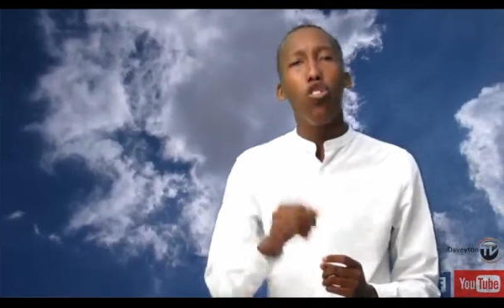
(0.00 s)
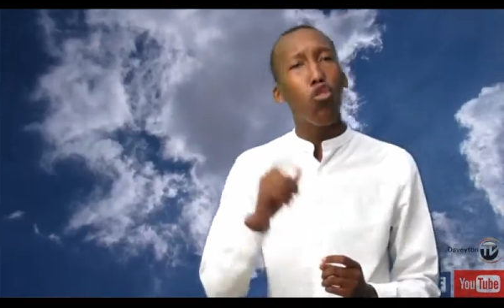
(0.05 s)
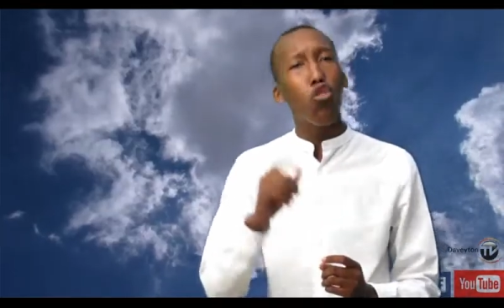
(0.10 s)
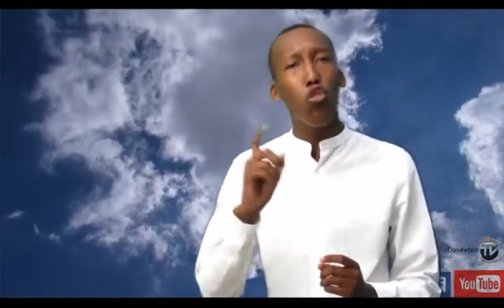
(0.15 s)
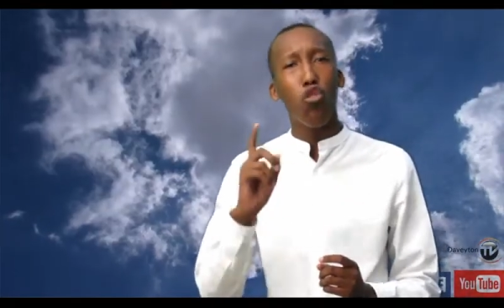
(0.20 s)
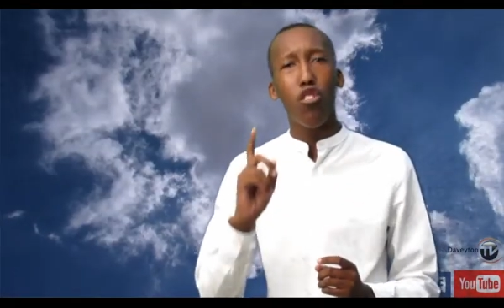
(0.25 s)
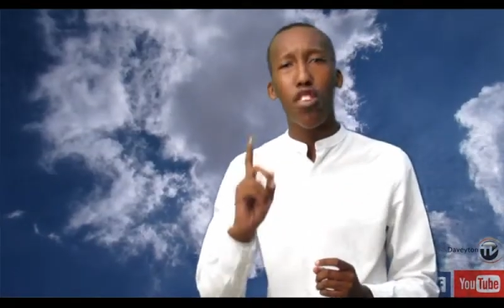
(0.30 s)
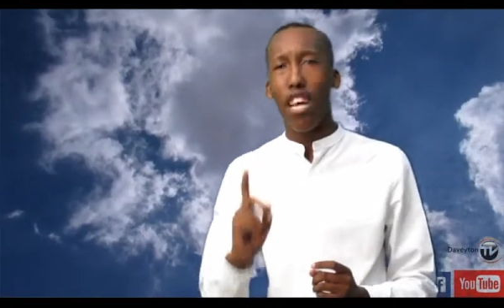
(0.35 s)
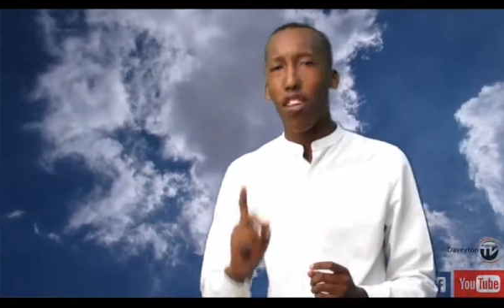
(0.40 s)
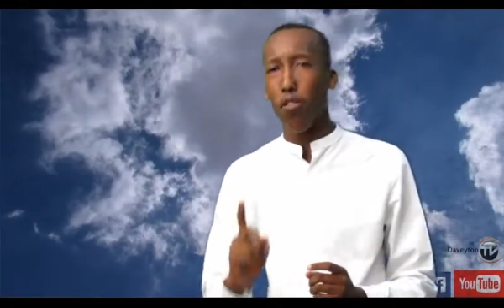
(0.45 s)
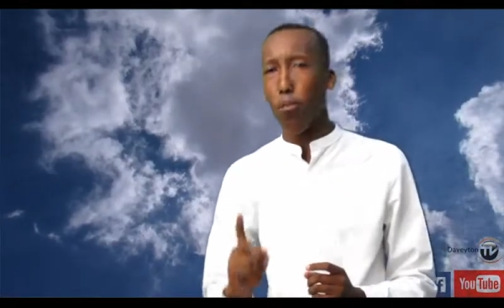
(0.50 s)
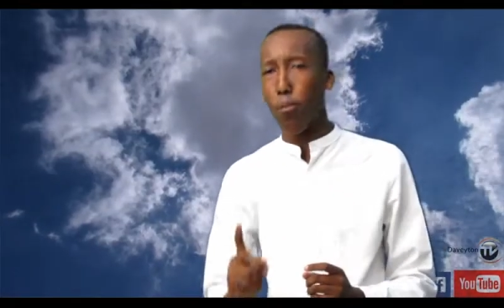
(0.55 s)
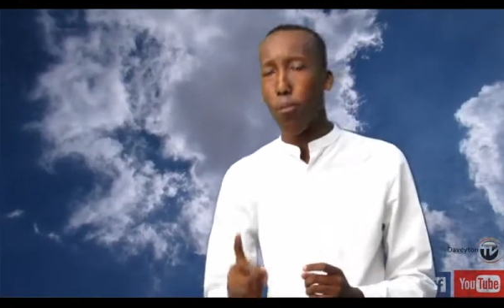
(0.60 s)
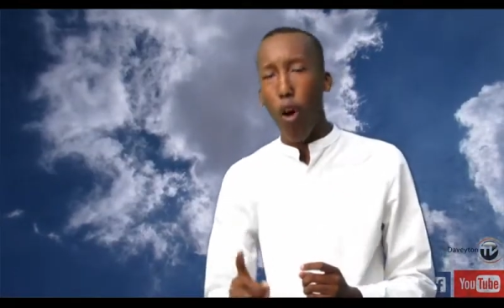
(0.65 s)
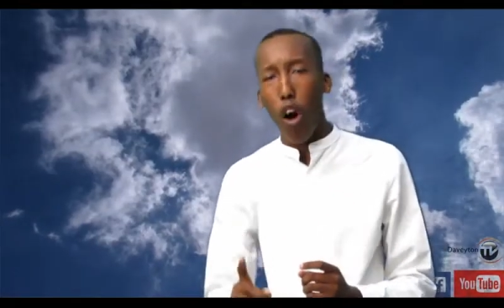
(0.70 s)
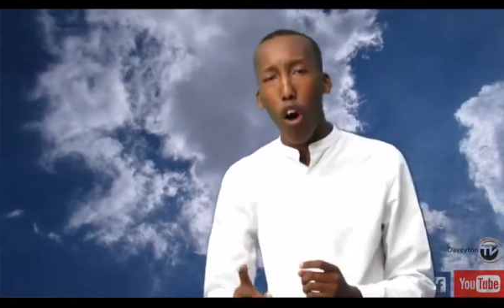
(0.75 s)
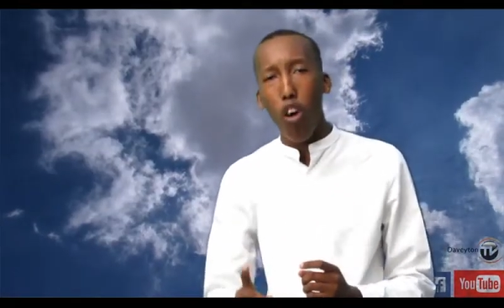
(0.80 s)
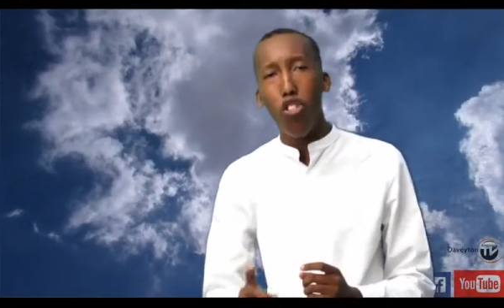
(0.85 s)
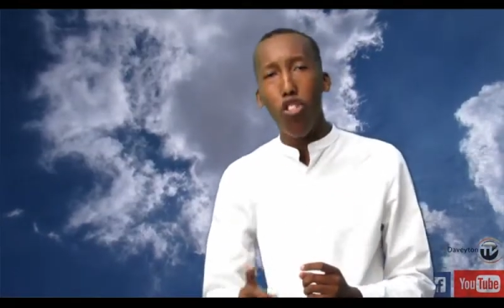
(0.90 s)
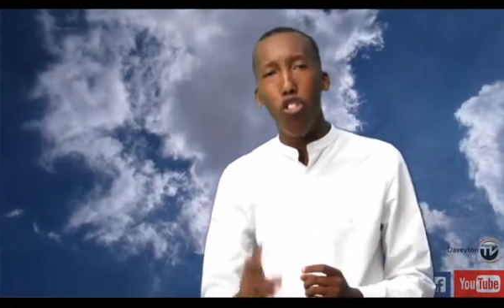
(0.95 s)
to
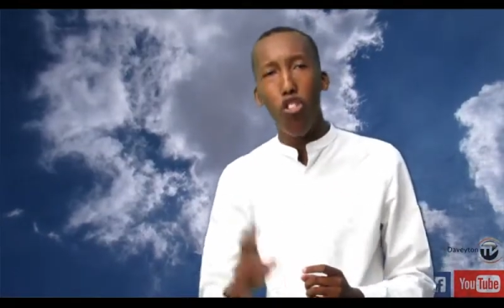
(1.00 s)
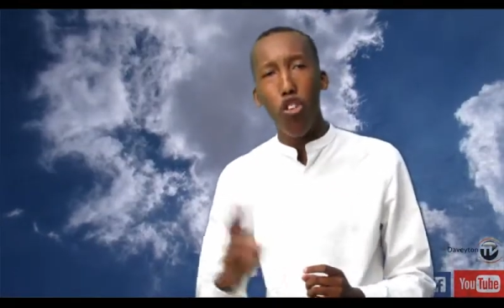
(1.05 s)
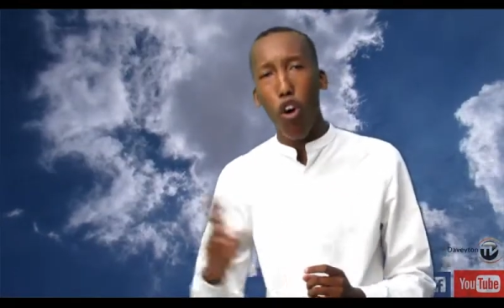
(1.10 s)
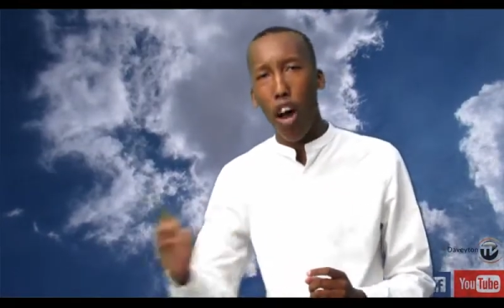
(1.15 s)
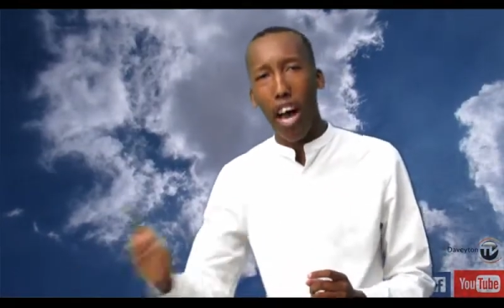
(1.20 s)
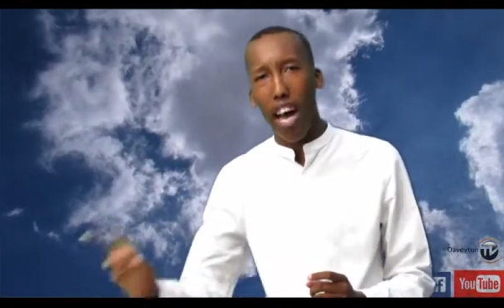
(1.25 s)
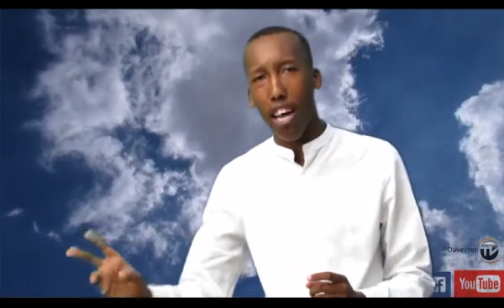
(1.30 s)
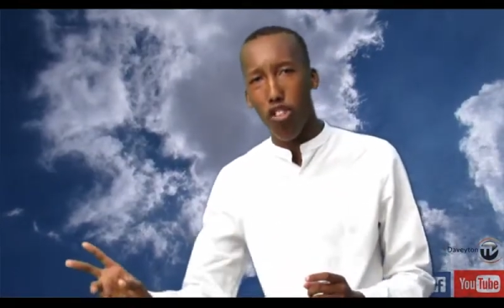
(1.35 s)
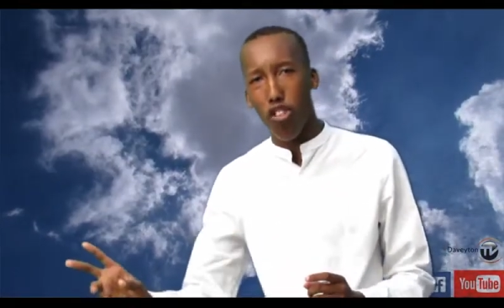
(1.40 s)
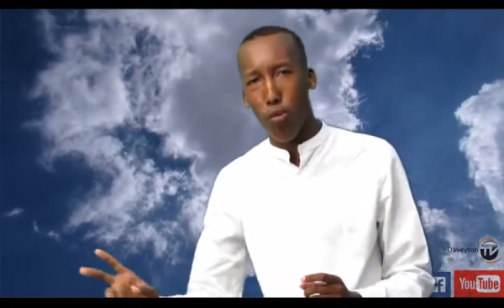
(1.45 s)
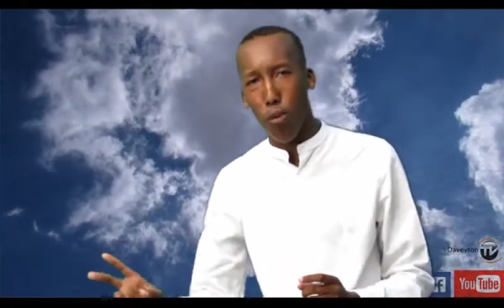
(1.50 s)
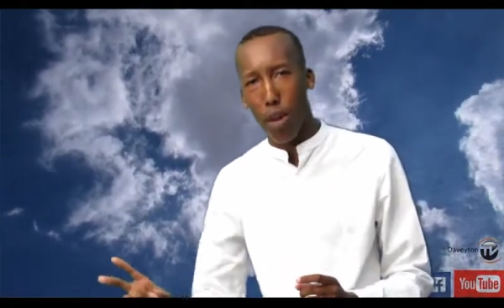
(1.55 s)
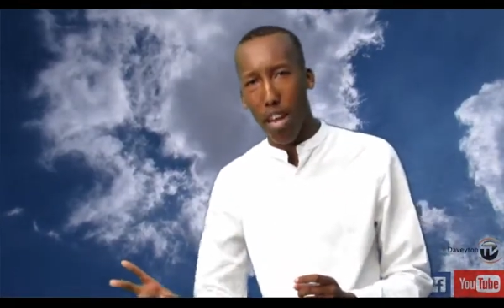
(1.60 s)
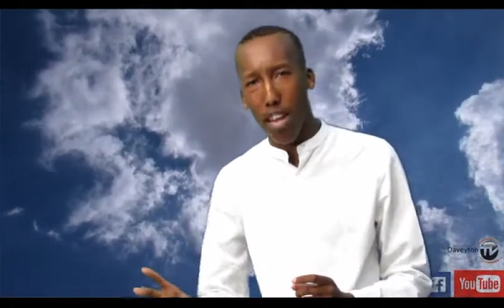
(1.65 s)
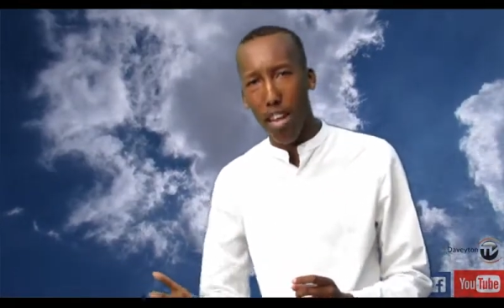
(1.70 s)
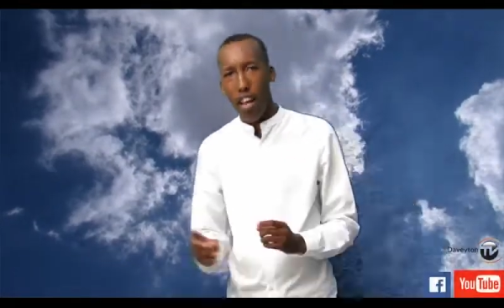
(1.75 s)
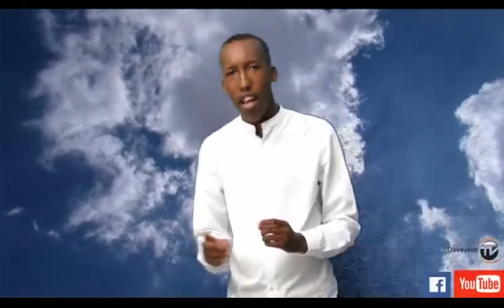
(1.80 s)
support your husband.